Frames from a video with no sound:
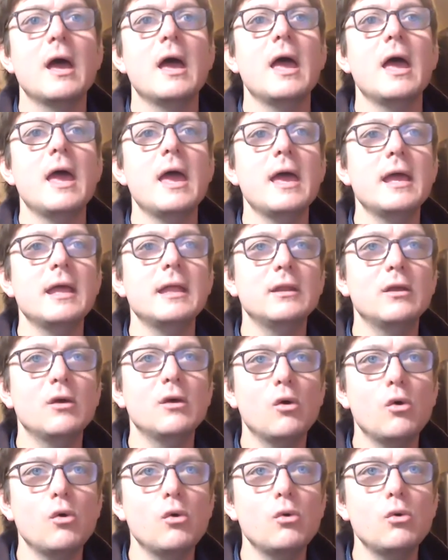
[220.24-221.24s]
N
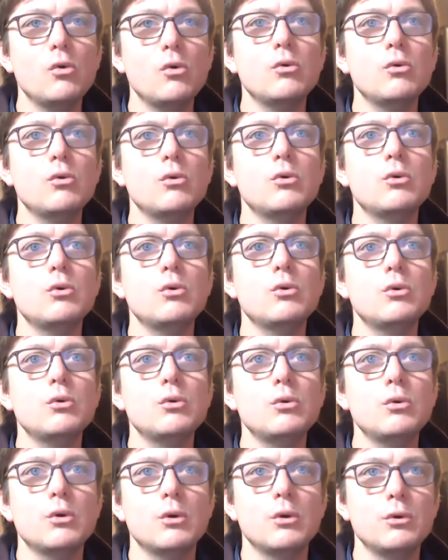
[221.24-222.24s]

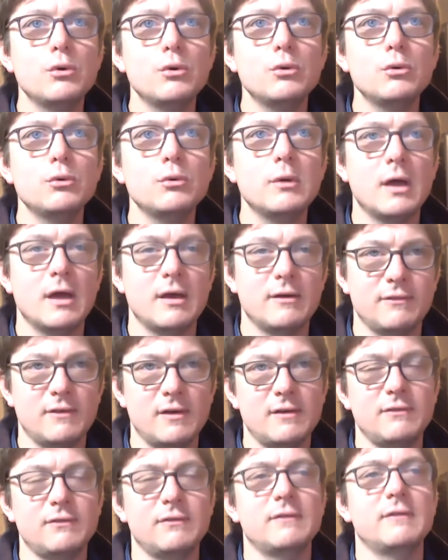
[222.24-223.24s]
O E F
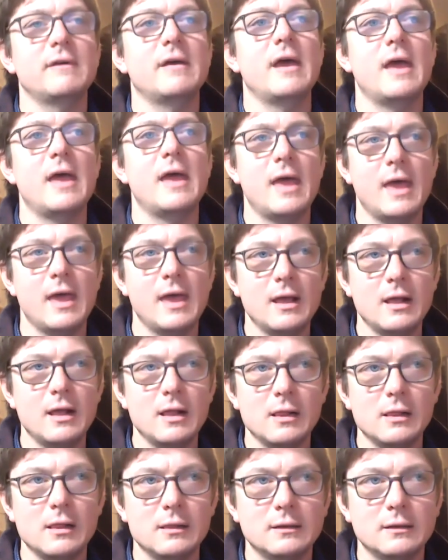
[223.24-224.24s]
F,
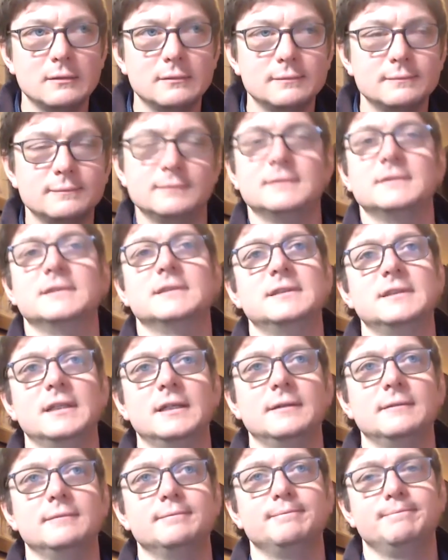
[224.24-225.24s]
L
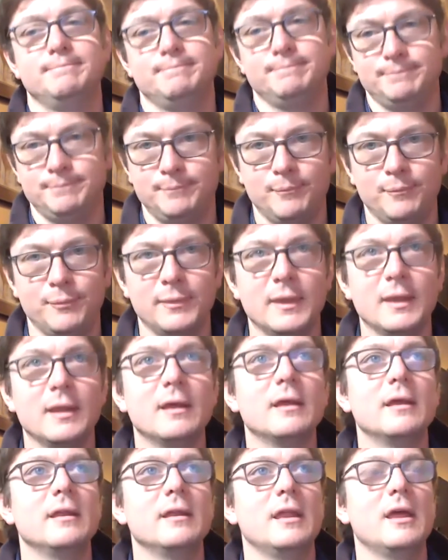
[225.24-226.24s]
C.
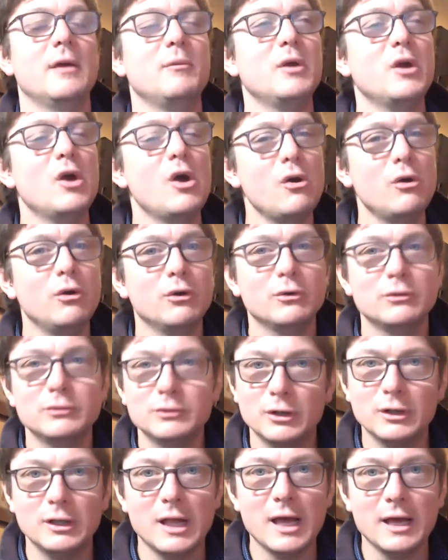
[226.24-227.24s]
Here we go.
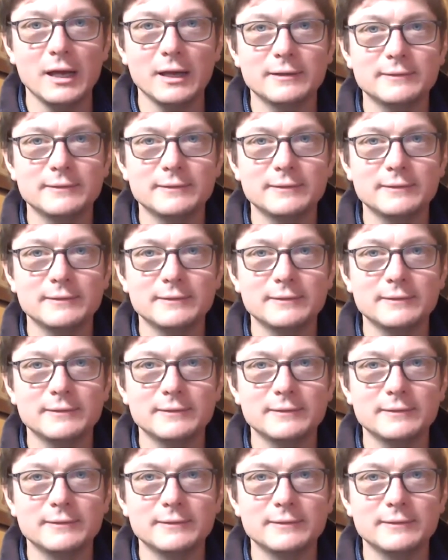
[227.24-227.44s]
Good luck.